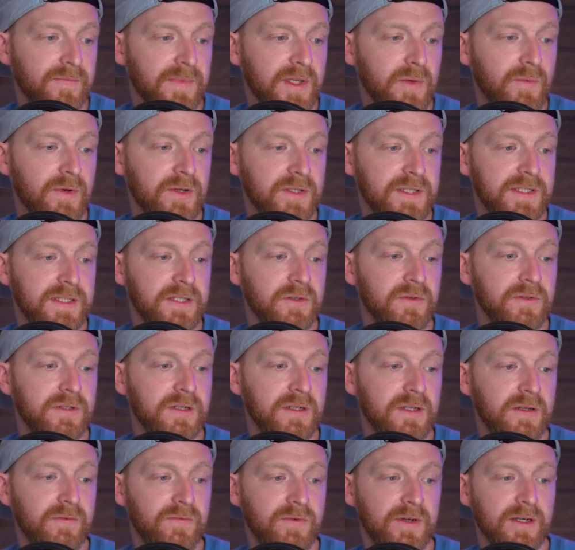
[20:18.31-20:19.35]
while still
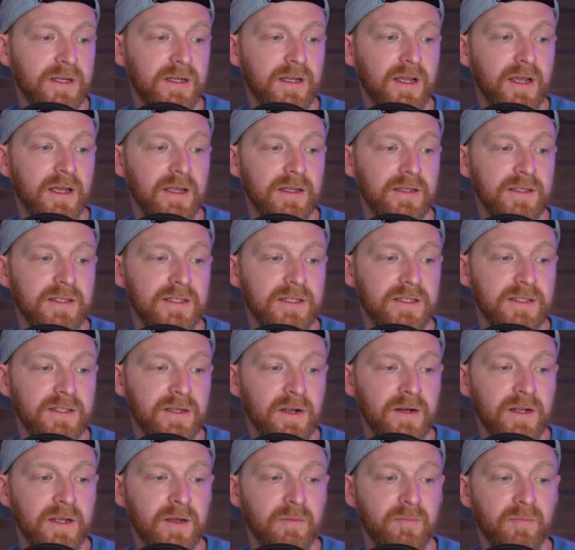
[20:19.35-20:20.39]
delivering a
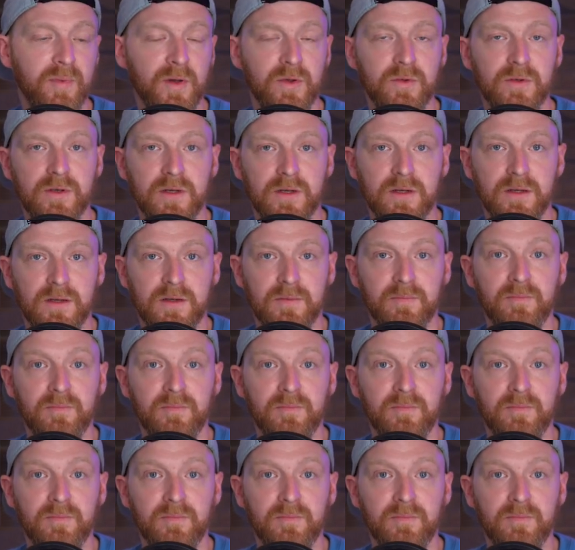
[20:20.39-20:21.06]
stunning bokeh